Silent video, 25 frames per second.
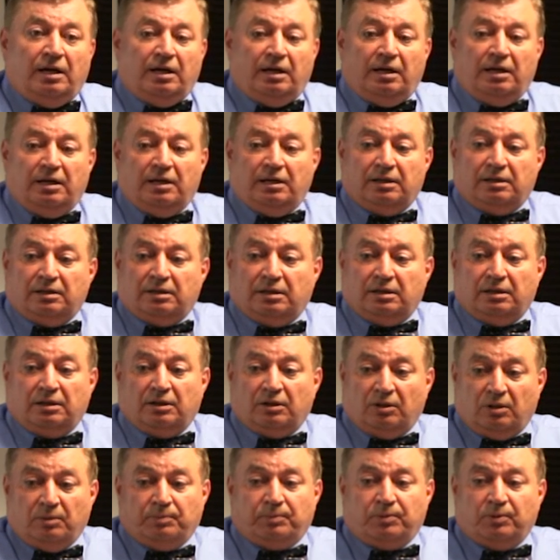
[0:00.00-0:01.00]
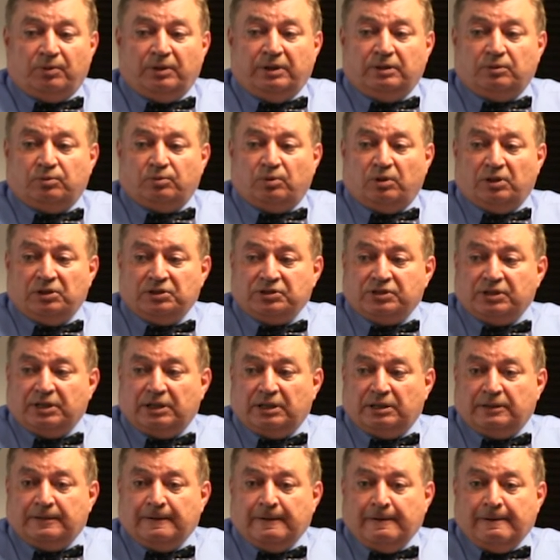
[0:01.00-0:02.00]
and her point was
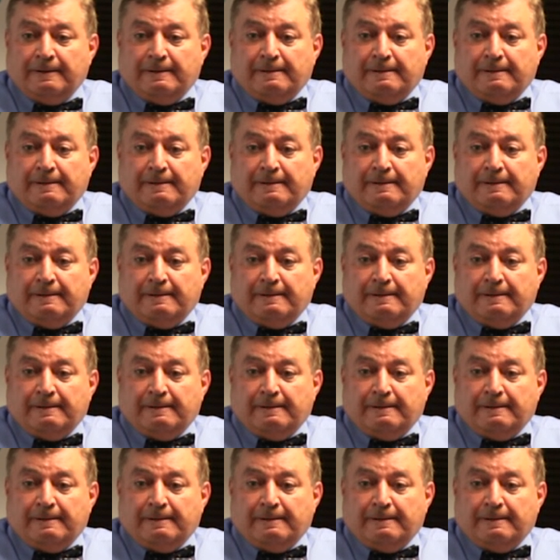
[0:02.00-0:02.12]
that